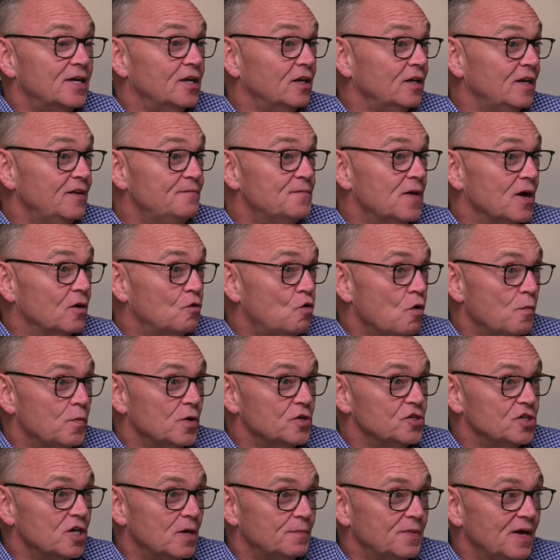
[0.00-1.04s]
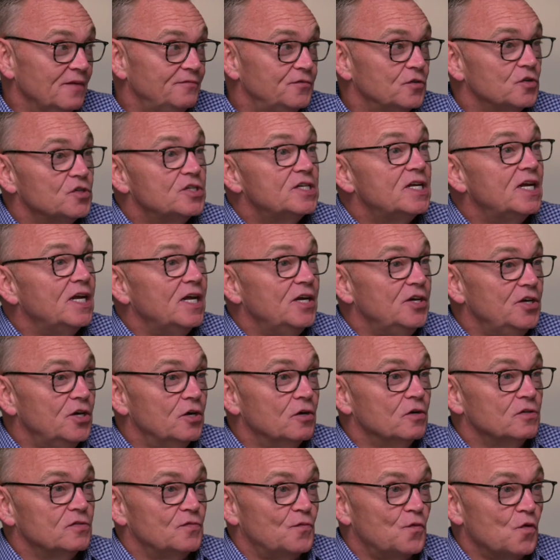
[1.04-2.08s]
to leave my corporate job after 10
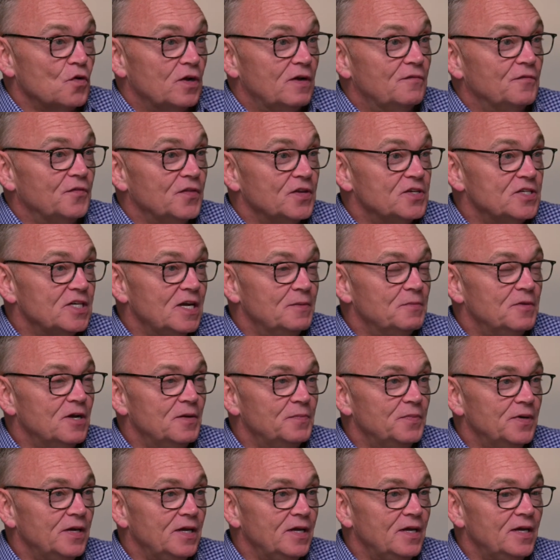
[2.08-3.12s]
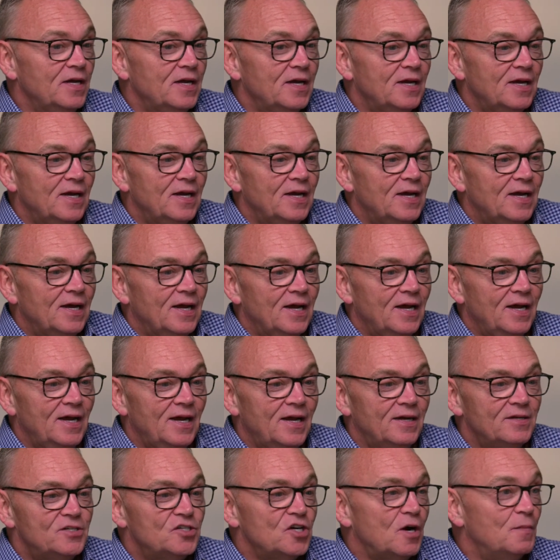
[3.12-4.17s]
years working for the same company
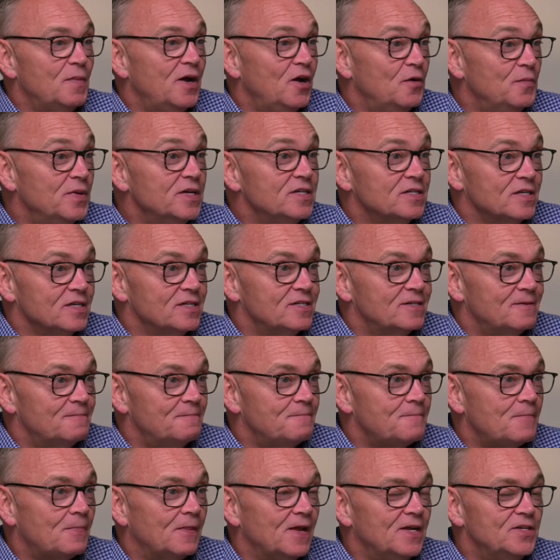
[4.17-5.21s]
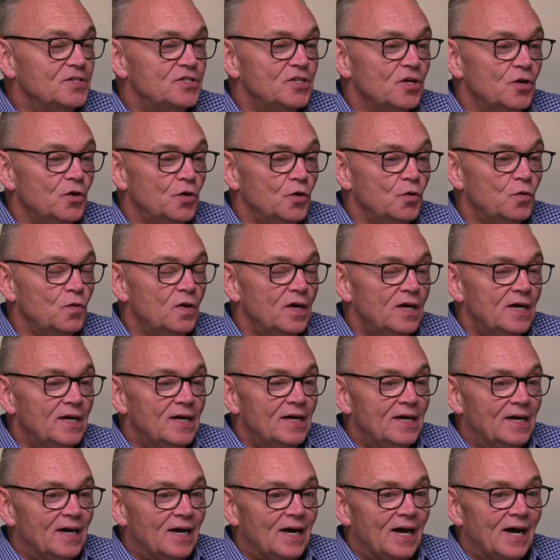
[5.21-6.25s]
and start my own business. And so
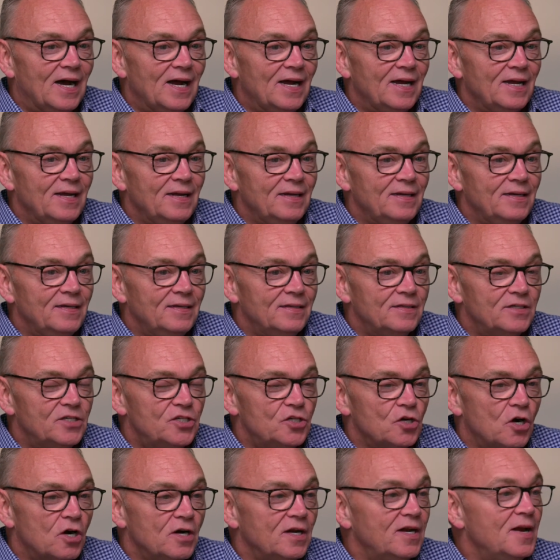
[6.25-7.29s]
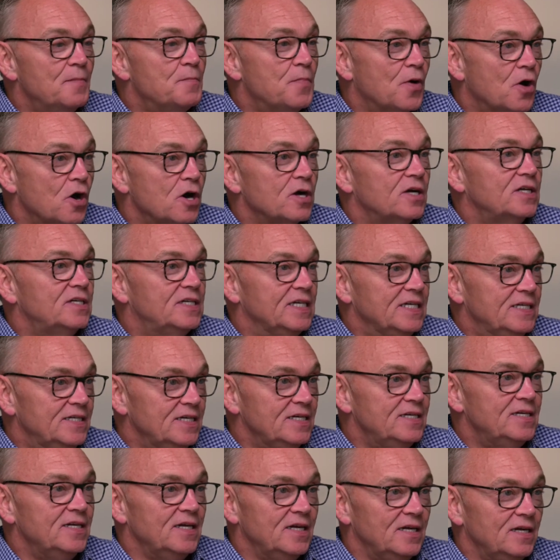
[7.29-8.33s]
I started Embark
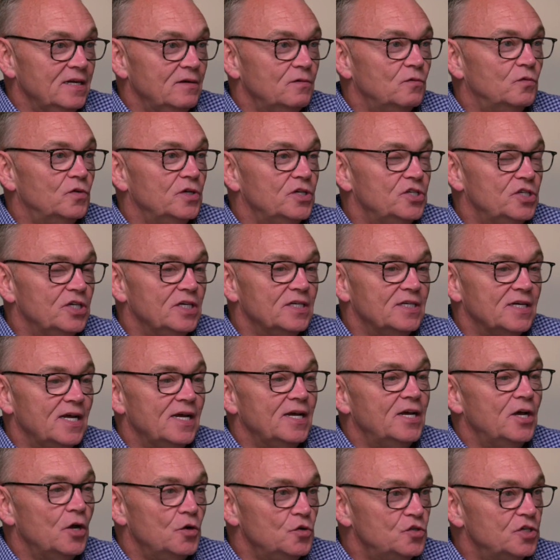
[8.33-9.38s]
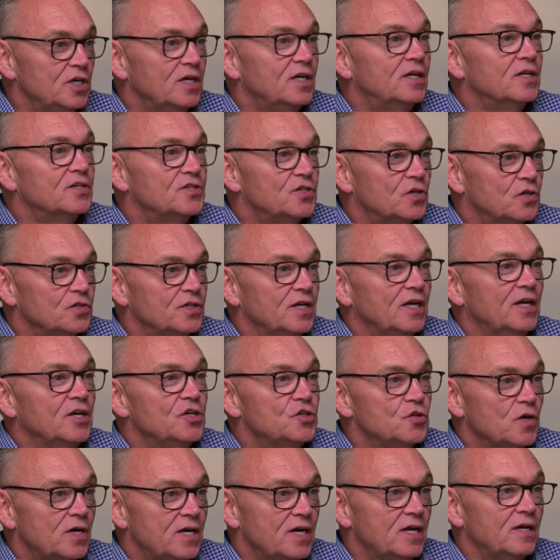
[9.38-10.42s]
CCT, which is a coaching, consulting, and
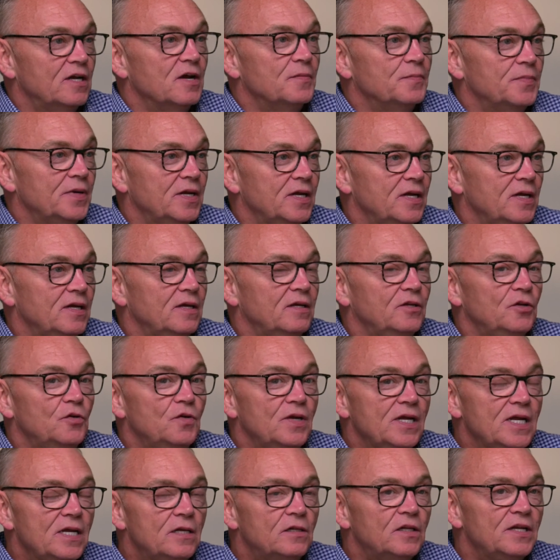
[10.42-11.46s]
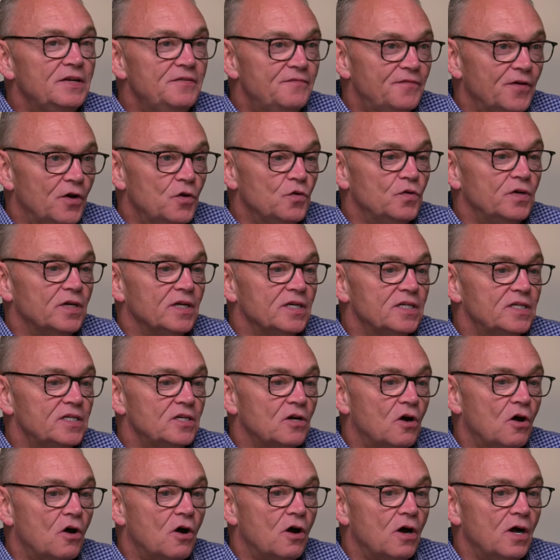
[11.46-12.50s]
training company uniquely
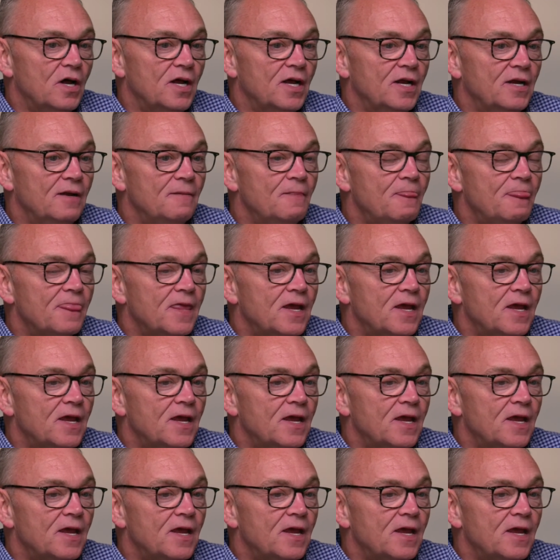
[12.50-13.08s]
focused on